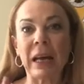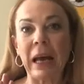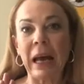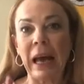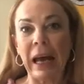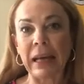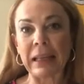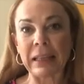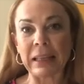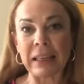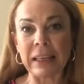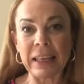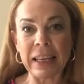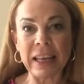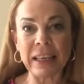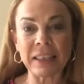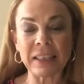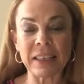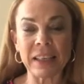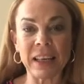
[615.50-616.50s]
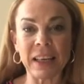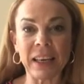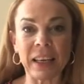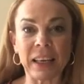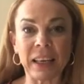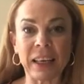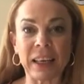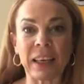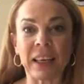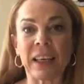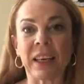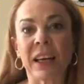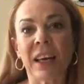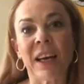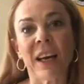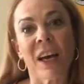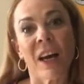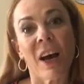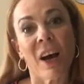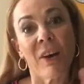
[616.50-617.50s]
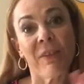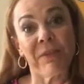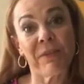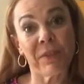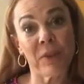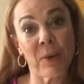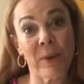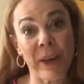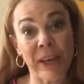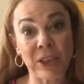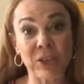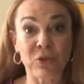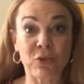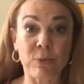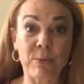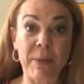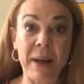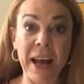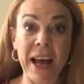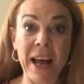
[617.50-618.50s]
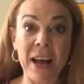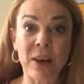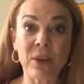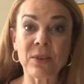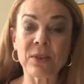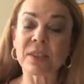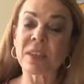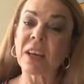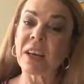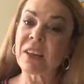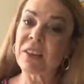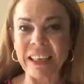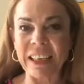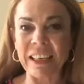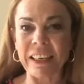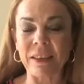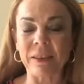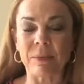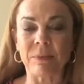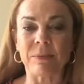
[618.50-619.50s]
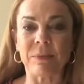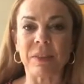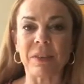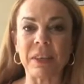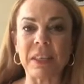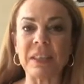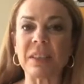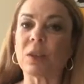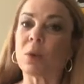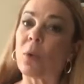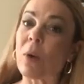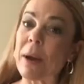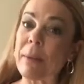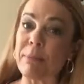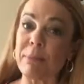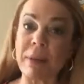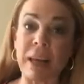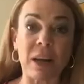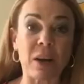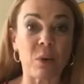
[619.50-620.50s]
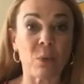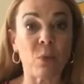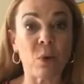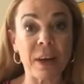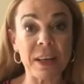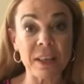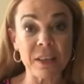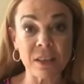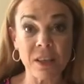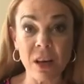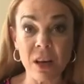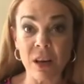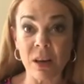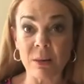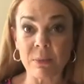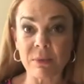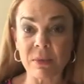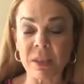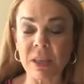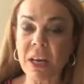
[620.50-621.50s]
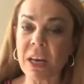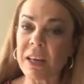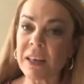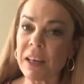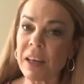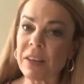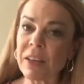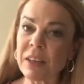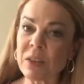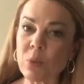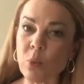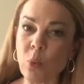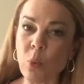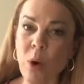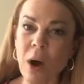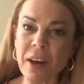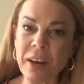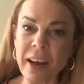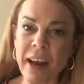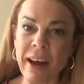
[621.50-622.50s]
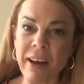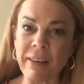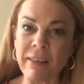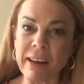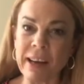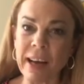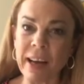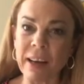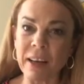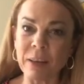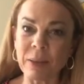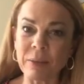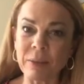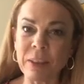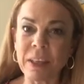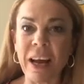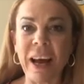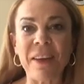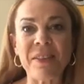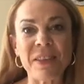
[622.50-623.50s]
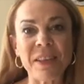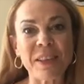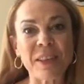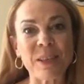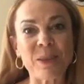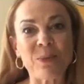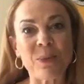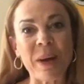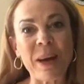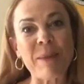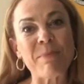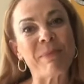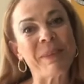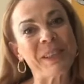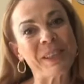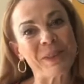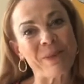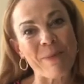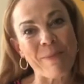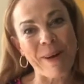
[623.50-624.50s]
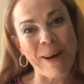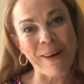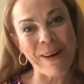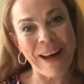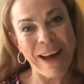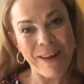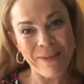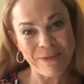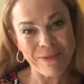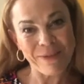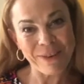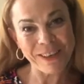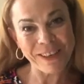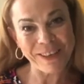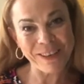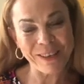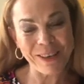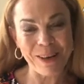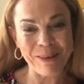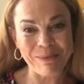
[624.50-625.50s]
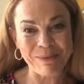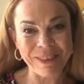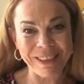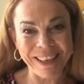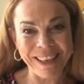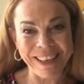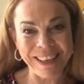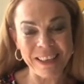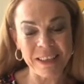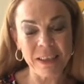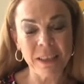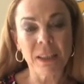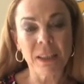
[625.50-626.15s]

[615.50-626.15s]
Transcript: athletic, a few extra pounds. These are quite black and white terms. Now, there's one area, and this is where Mr. About Average comes in,